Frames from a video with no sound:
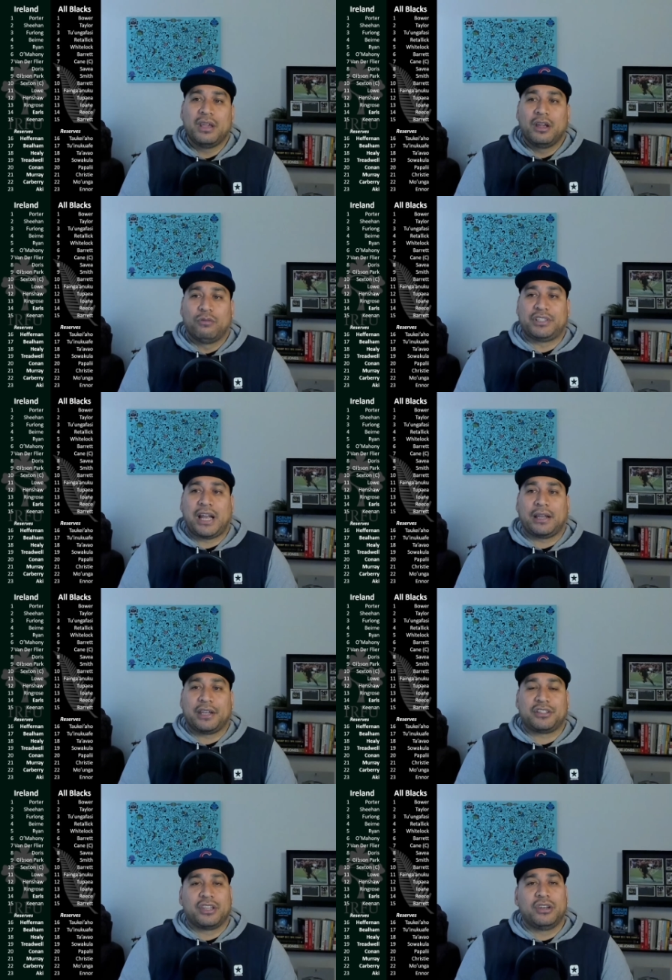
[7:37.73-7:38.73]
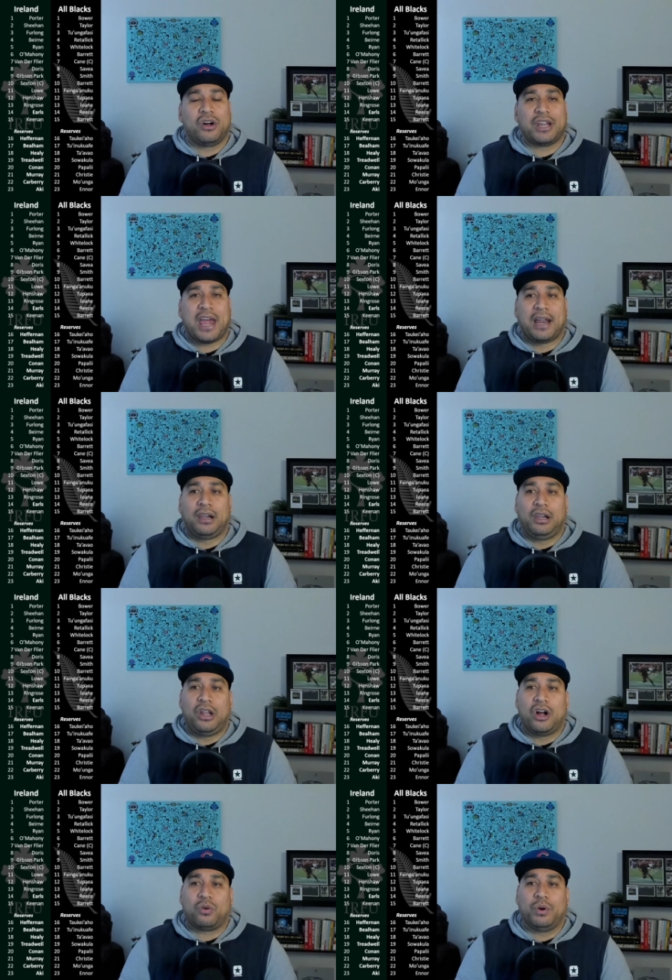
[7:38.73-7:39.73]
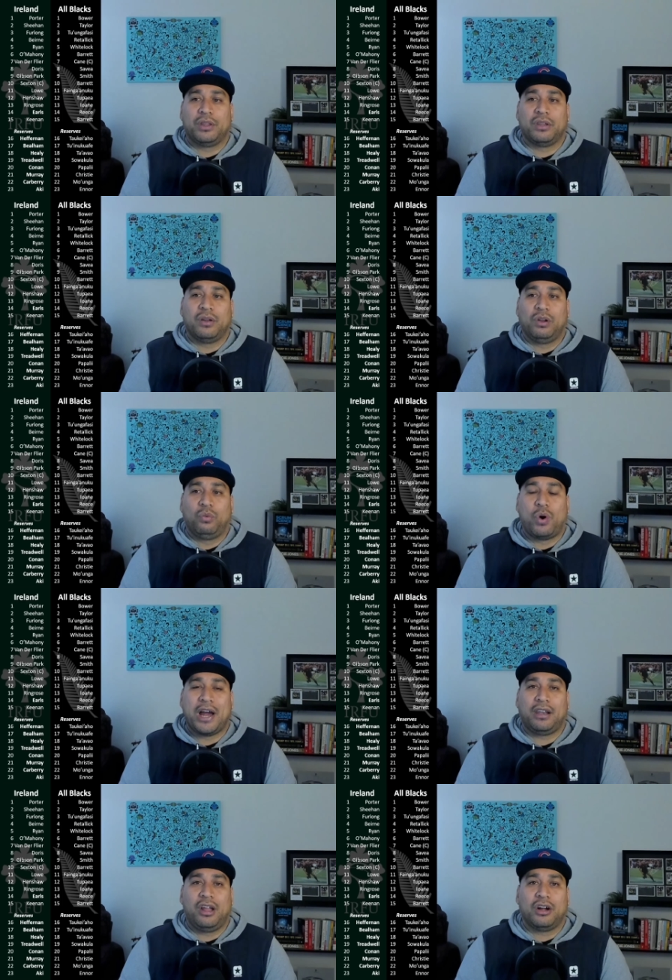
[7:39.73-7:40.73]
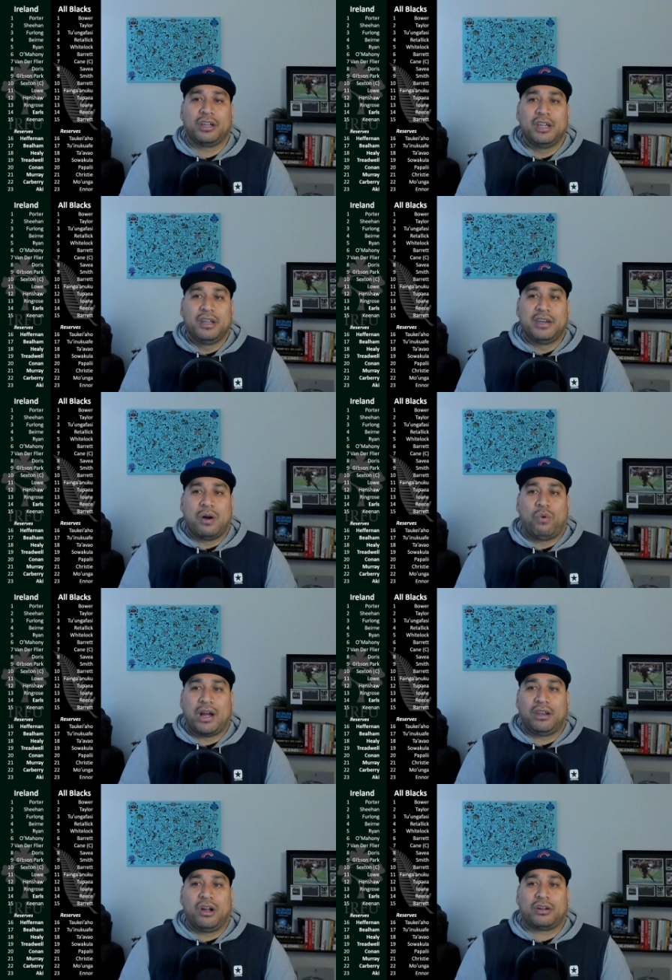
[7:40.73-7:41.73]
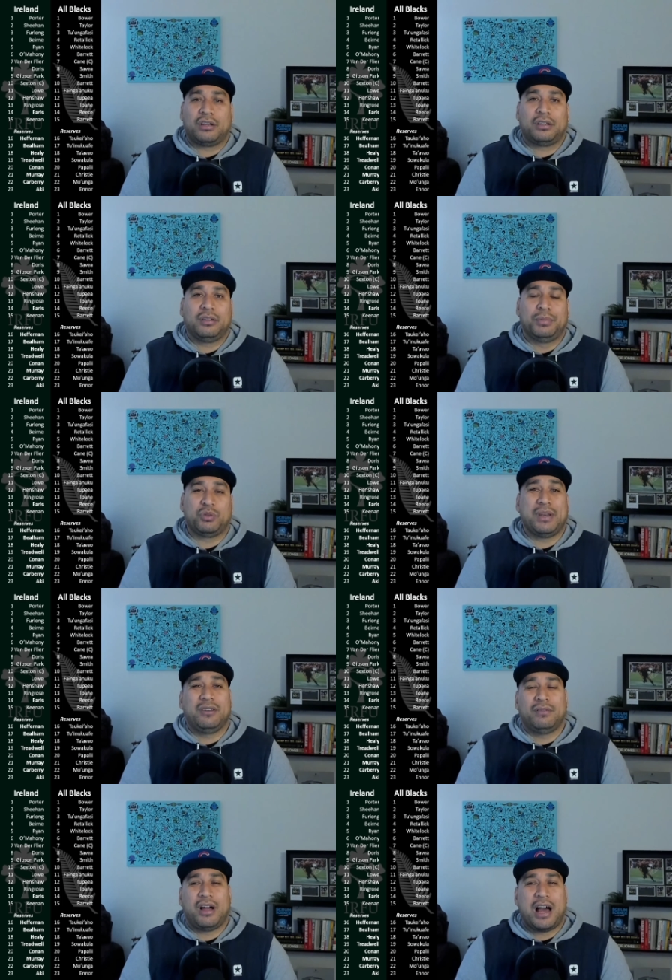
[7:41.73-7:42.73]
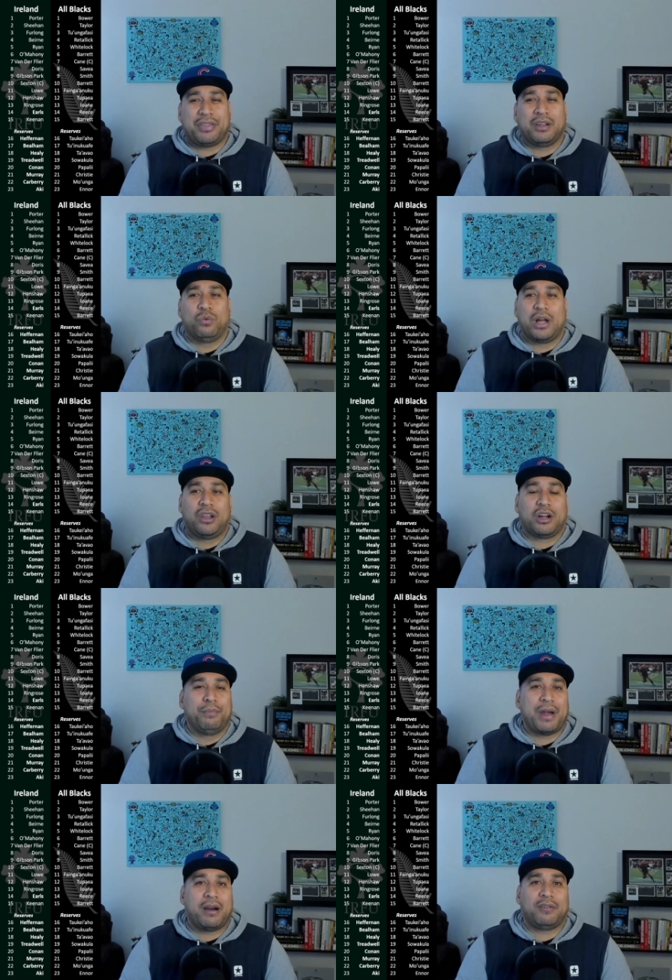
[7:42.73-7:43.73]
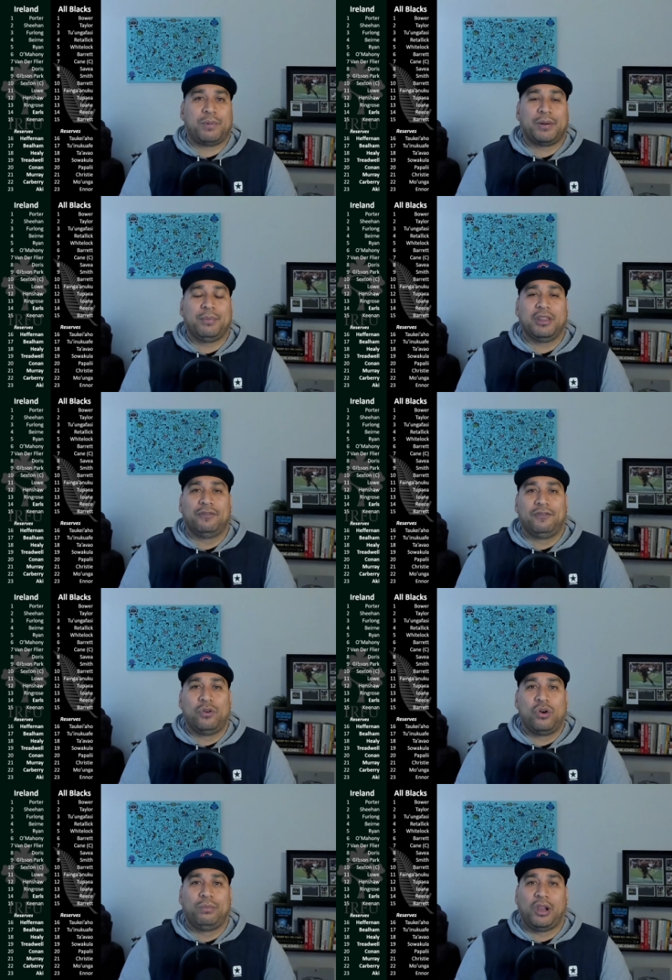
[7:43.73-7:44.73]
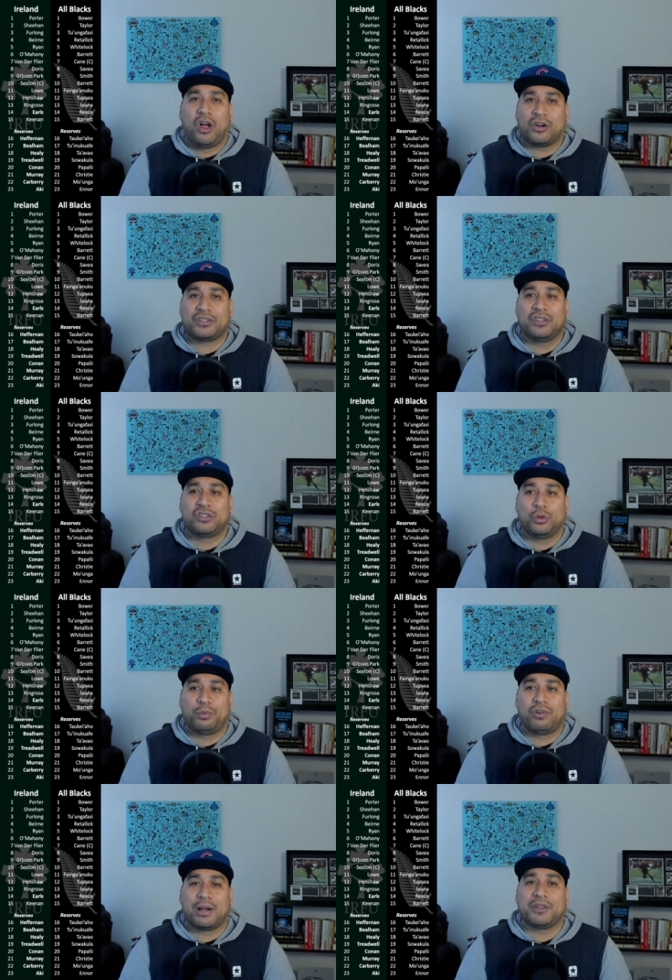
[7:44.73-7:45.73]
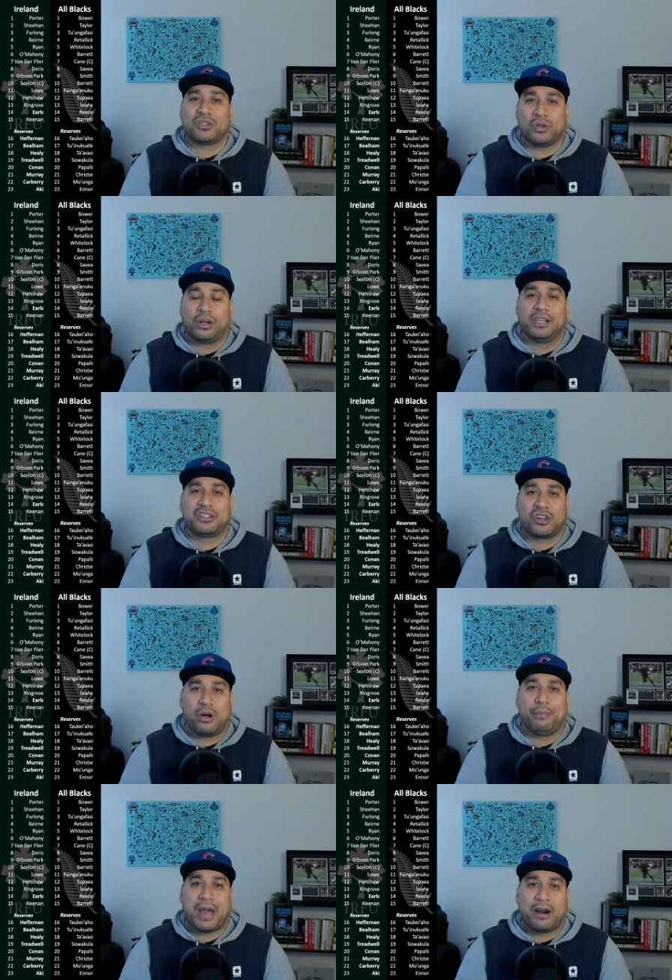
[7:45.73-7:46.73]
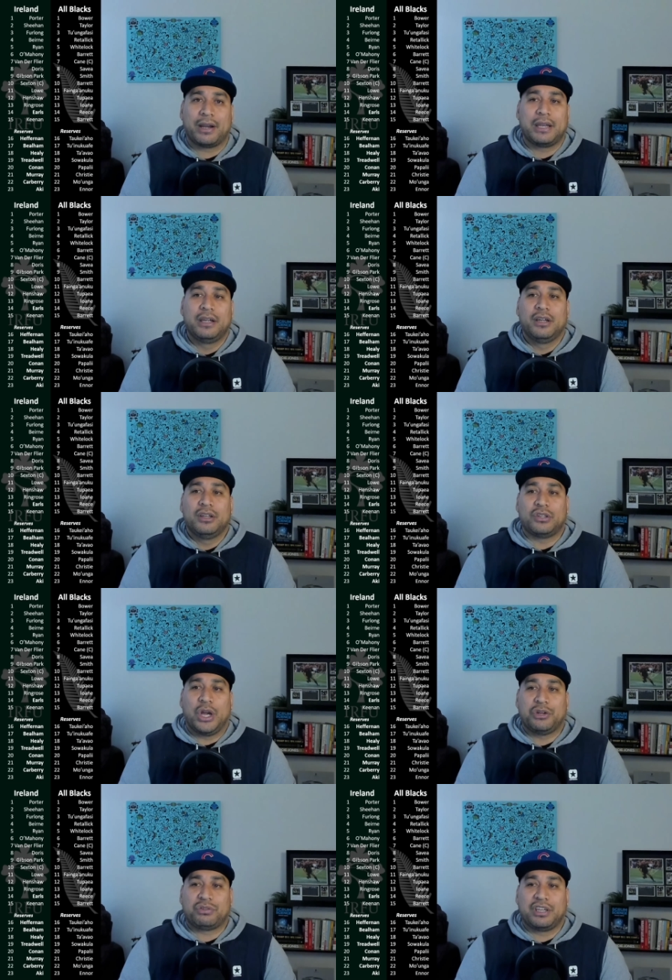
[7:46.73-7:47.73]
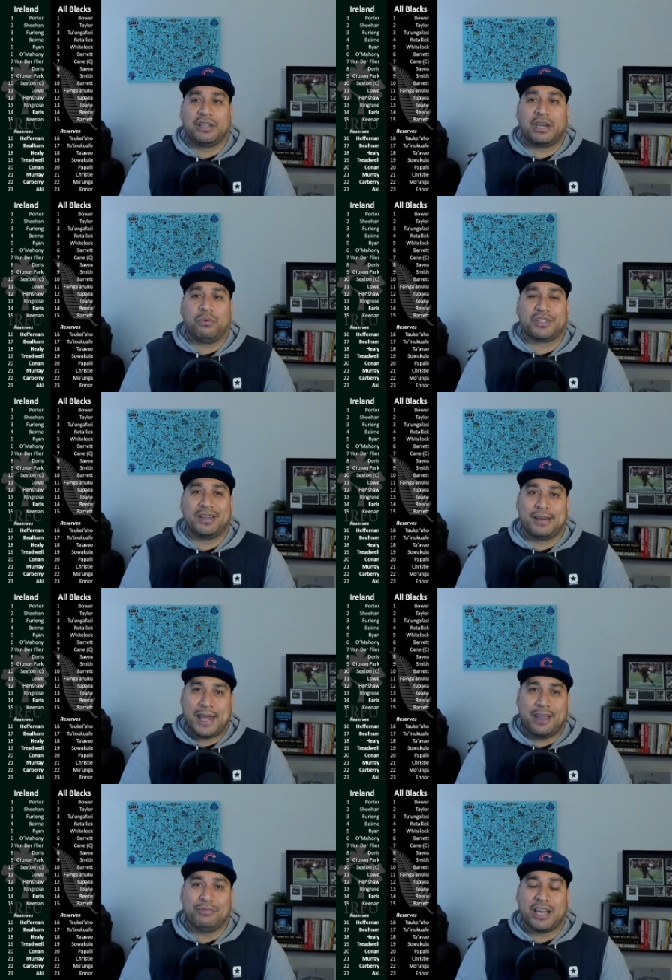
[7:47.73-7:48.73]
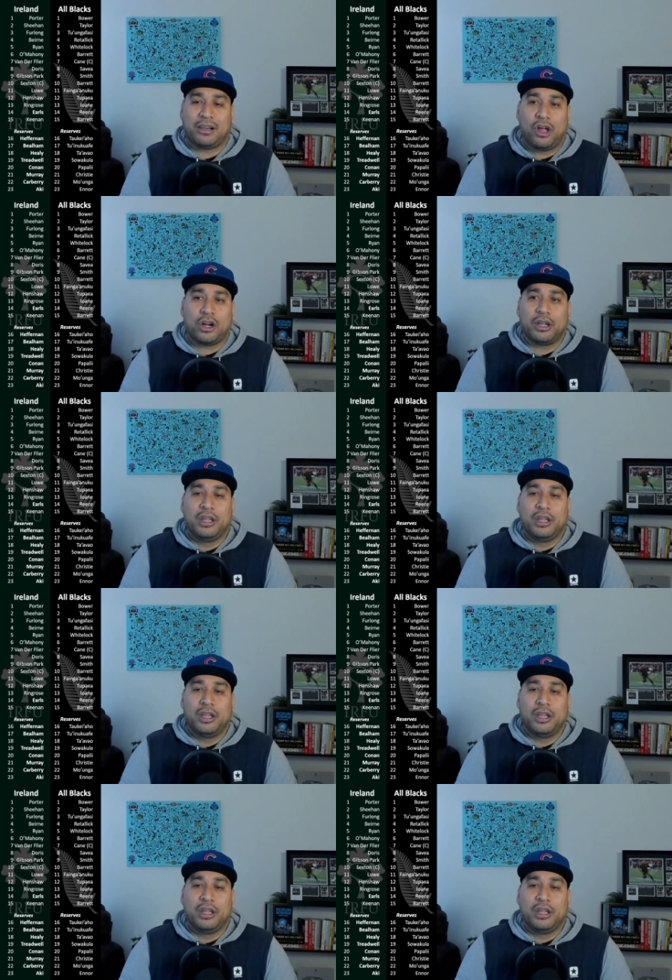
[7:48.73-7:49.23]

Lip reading: Retallick gets the nod at lock with Whitelock. Now, I think Whitelock and Barrett have probably been the form locks in Super Rugby, certainly Scott Barrett. So interesting that he wasn't named at lock.